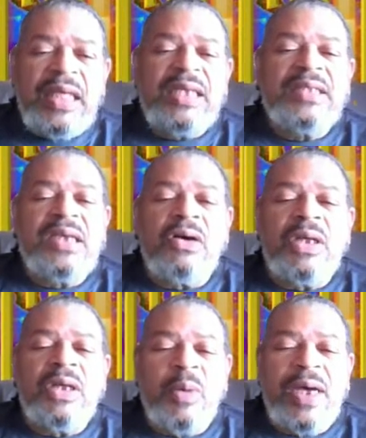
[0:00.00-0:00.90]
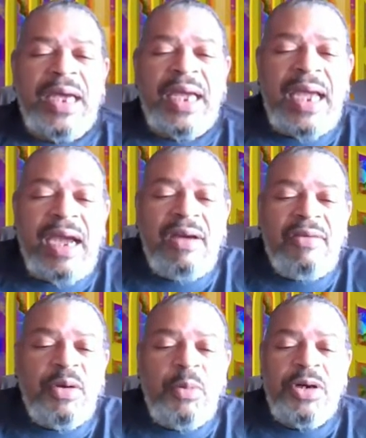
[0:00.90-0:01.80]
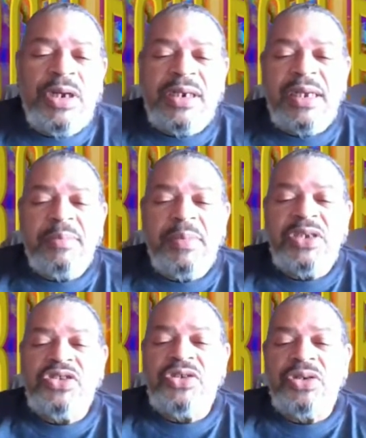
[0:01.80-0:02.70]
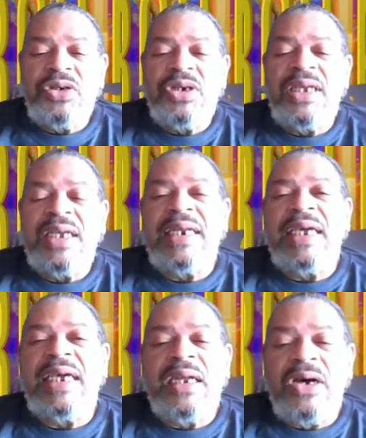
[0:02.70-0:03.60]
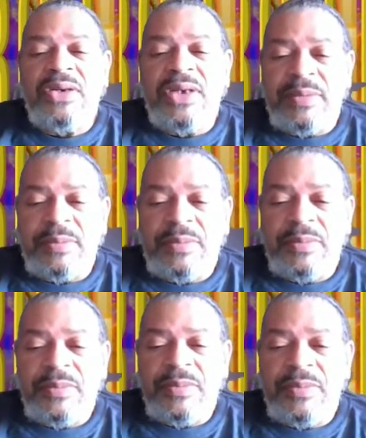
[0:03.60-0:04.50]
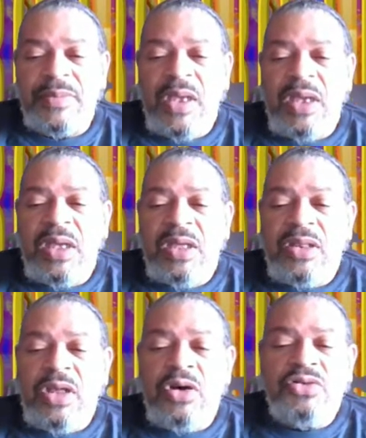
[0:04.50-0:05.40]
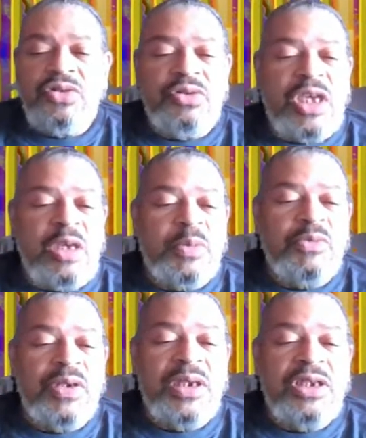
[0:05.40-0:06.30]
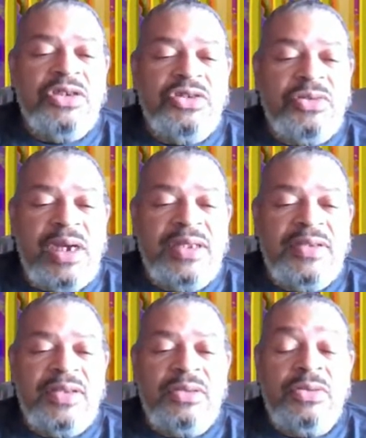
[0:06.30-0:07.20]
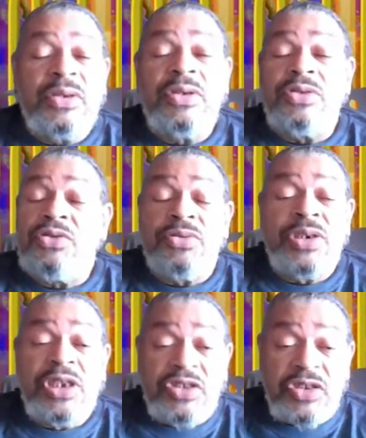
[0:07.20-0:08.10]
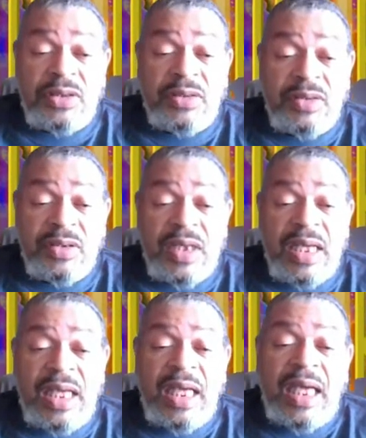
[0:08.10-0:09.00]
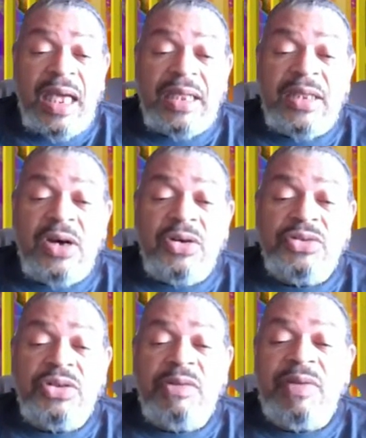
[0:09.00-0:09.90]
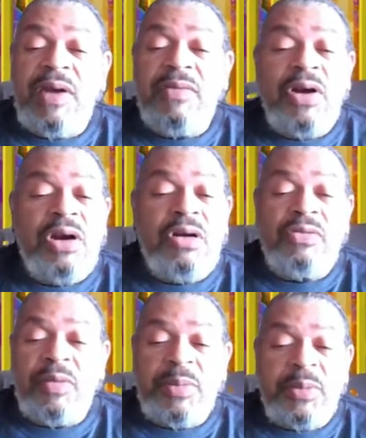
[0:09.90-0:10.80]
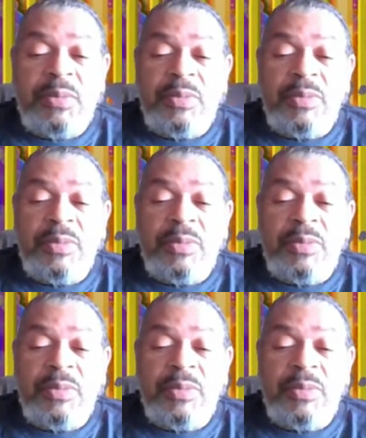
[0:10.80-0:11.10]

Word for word: That's the only way everyone can be sure to get in on it those who keep the religious trans, uh, traditions, and those who have never heard from him.